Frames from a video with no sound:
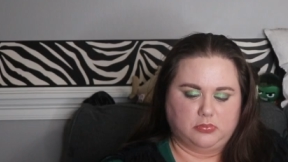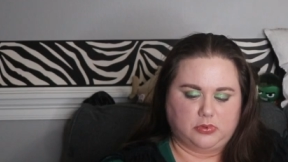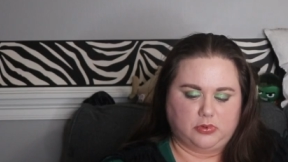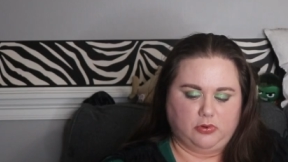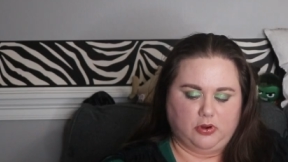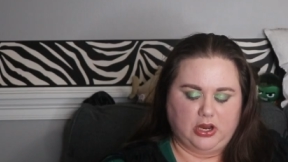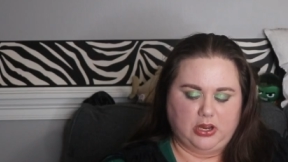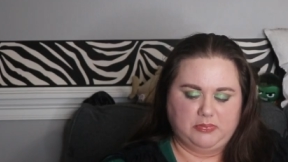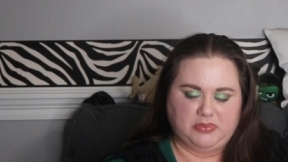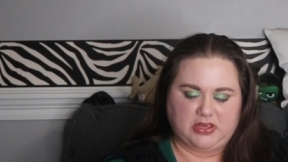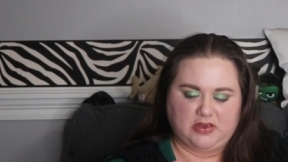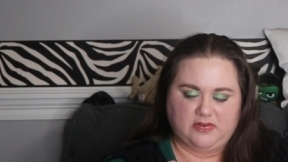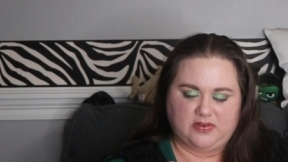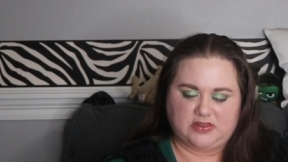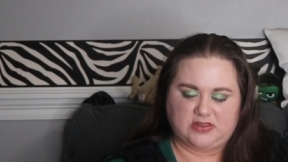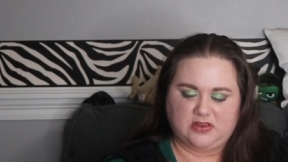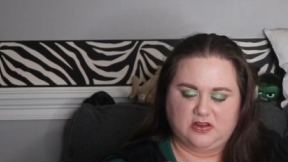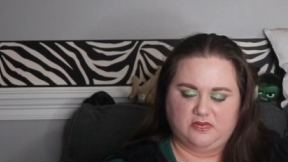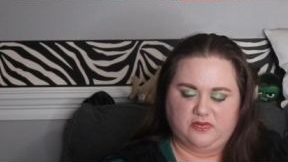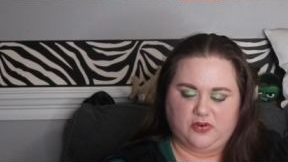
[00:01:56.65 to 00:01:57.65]
grams of
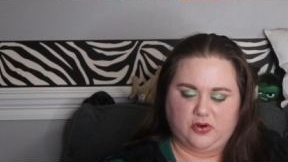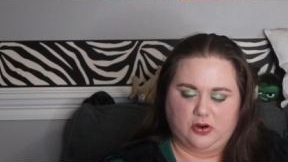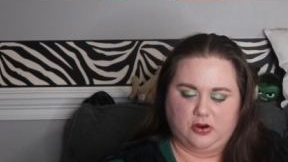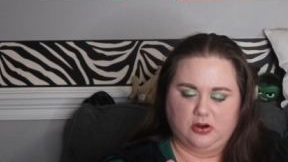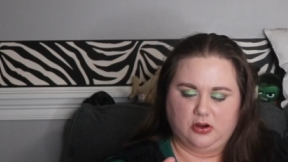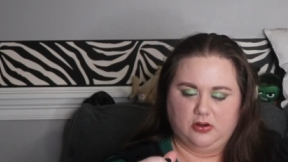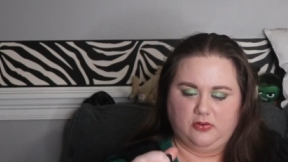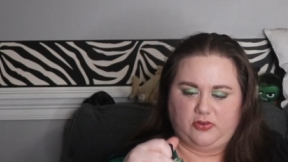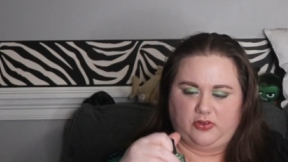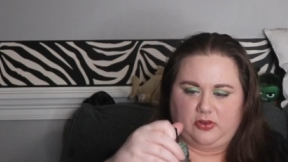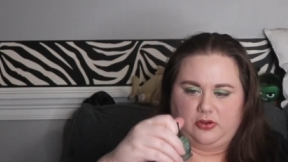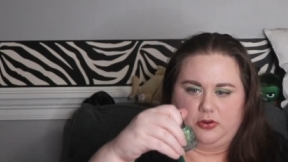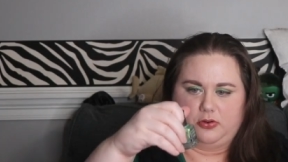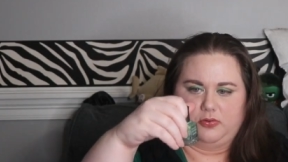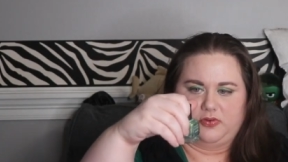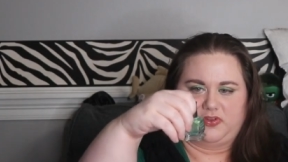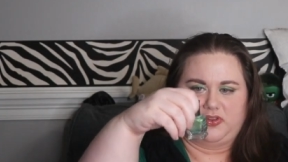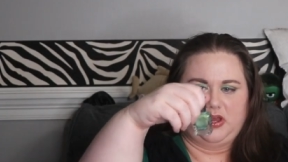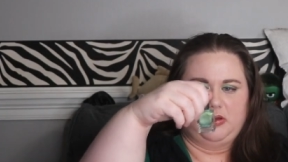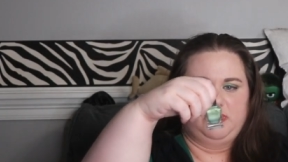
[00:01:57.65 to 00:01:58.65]
it so far,
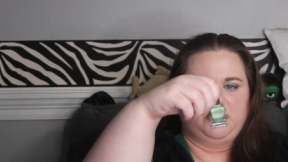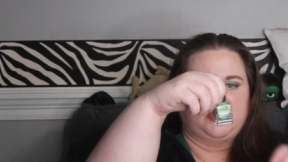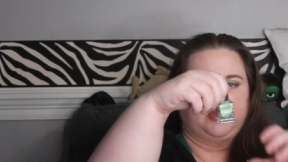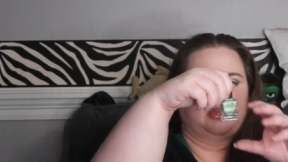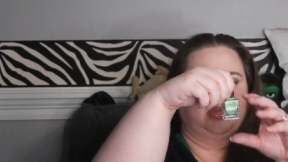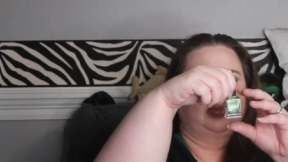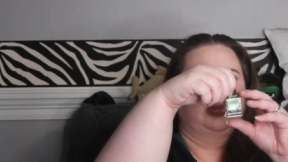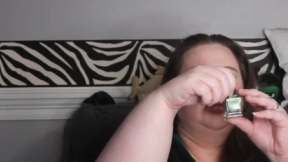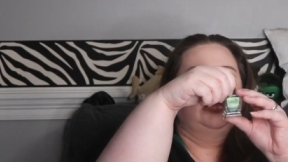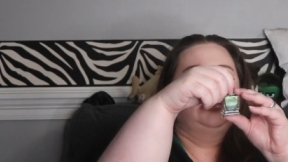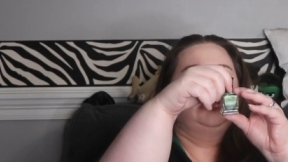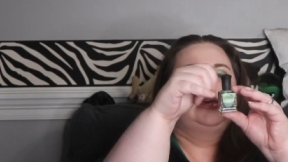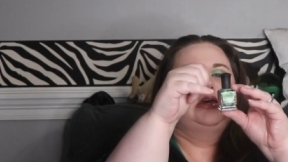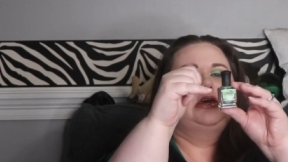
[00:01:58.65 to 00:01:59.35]
so something.